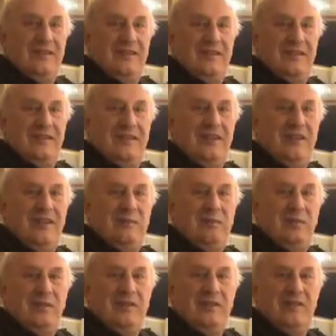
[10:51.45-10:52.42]
And then he
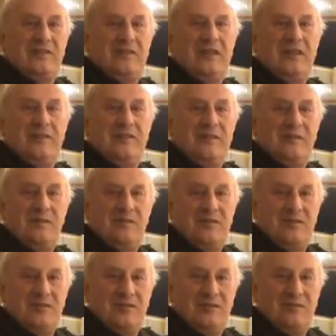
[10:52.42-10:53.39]
put in a telephone
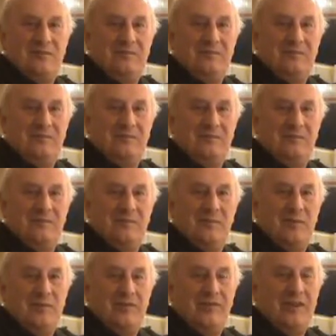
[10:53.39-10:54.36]
system,
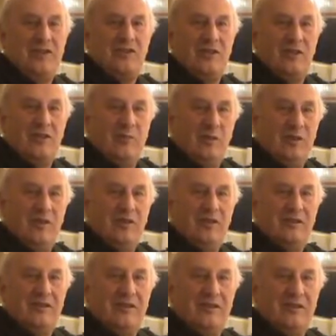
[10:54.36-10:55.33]
which eventually
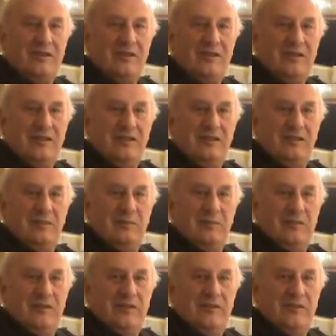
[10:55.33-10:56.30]
worked.
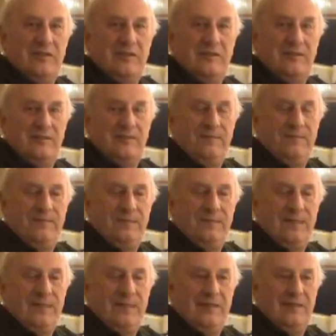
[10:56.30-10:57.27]
But
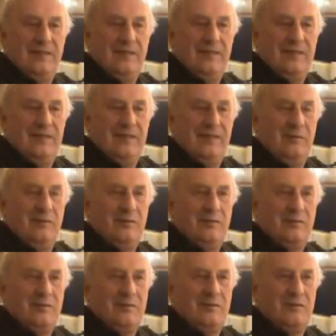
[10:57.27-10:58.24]
it was
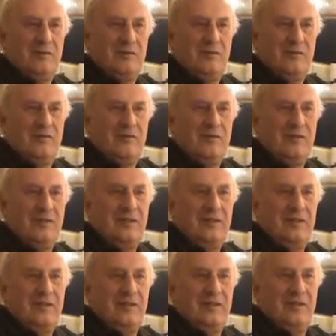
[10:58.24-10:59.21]
sort of
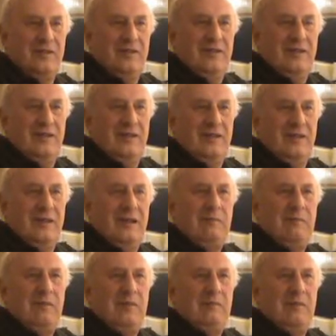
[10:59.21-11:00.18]

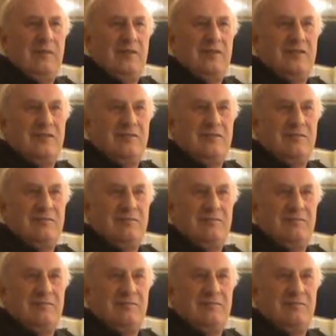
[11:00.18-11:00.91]
Emmett meets,